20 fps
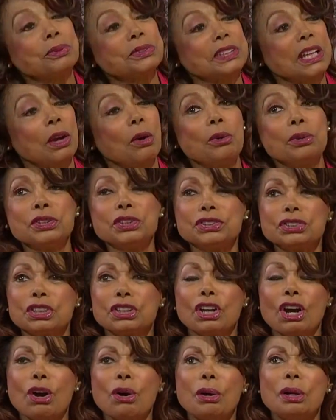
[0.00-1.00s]
say, "Oh, you should
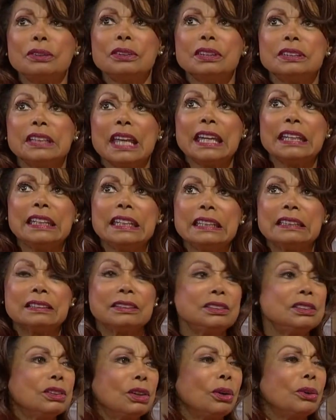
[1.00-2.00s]
go on the dating,
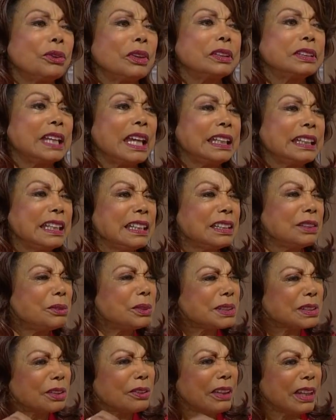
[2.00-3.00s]
you know, on the dating that
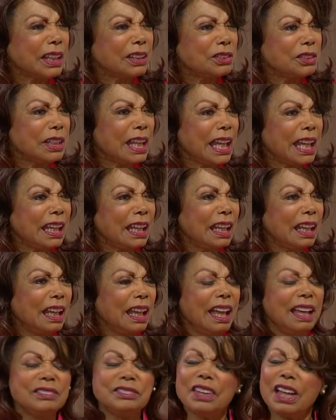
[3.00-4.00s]
was on the internet."
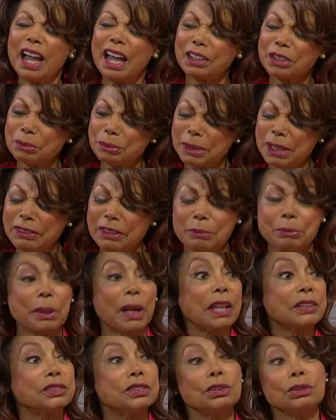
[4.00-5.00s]
Yes. No, I don't believe that, but
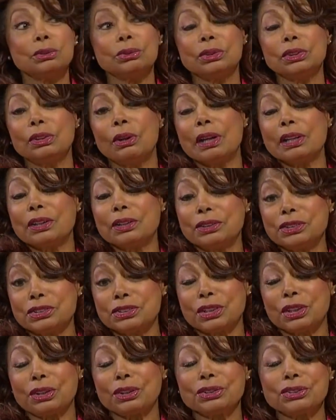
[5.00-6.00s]
I do. You know, I go to
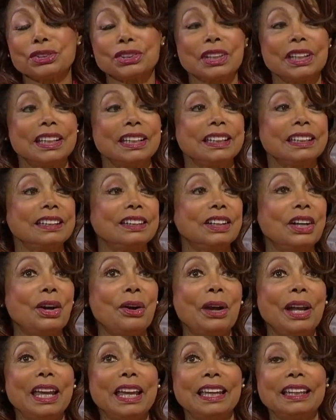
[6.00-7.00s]
church, uh-huh. you know,
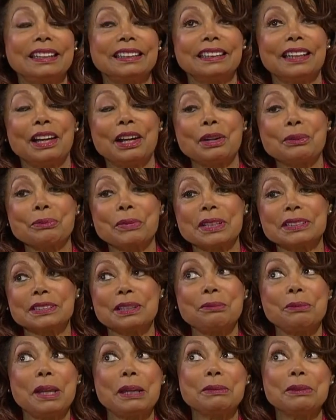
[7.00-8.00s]
and um, I
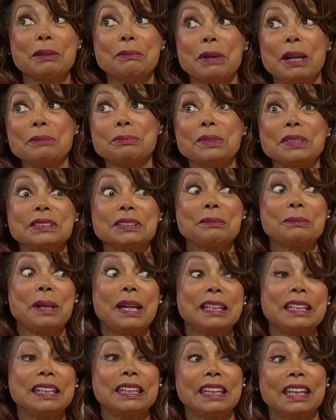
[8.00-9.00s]
said maybe there might be
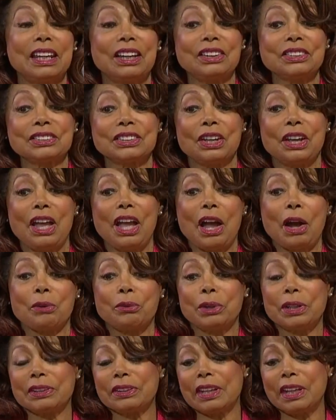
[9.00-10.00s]
somebody there. So I
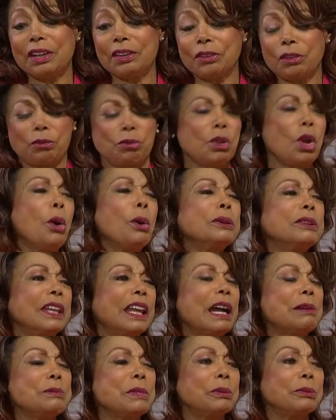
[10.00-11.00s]
went there, knowing that
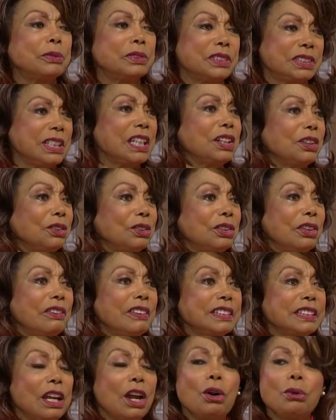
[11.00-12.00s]
I'm a singer. You know, they
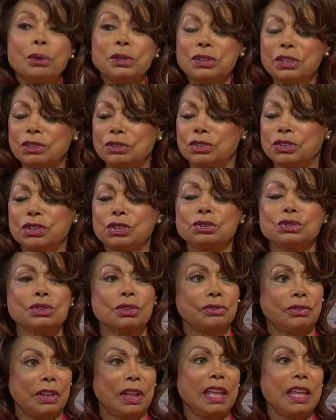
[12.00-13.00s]
yes. say, "Oh, well, you can choose the,
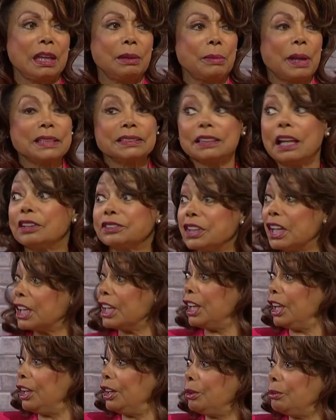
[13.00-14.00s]
for him." I said, "I'll take
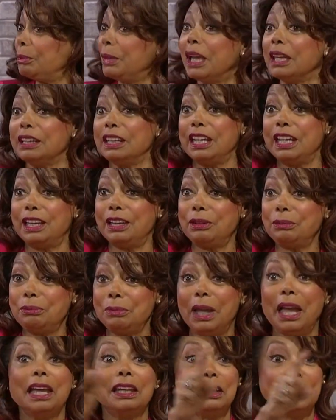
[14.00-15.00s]
him and him
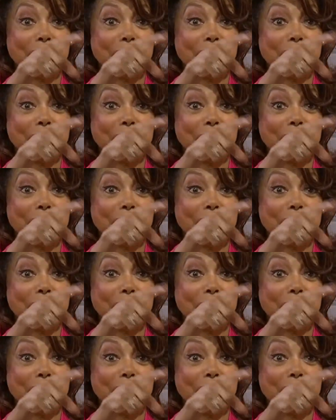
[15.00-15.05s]
and